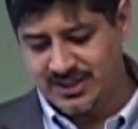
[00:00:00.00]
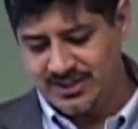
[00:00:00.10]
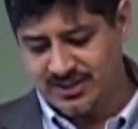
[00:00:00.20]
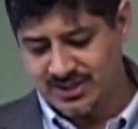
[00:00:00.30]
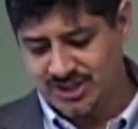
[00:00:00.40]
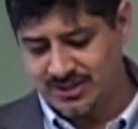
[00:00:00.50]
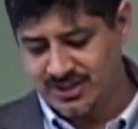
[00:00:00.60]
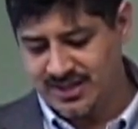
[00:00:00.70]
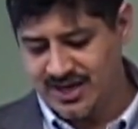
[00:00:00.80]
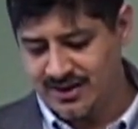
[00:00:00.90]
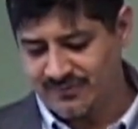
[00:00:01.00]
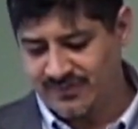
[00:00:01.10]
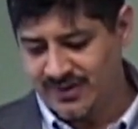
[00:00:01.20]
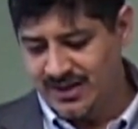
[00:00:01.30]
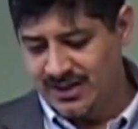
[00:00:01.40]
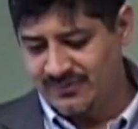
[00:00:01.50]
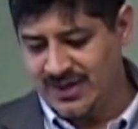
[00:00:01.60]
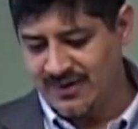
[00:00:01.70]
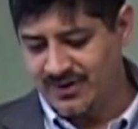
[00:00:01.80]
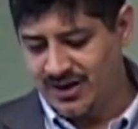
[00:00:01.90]
and you can turn it there if, if
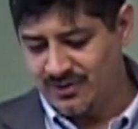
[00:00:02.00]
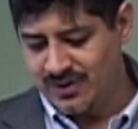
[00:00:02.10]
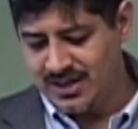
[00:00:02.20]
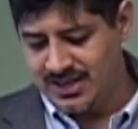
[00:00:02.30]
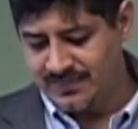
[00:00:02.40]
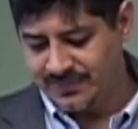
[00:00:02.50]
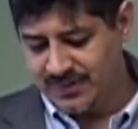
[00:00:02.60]
you haven't already.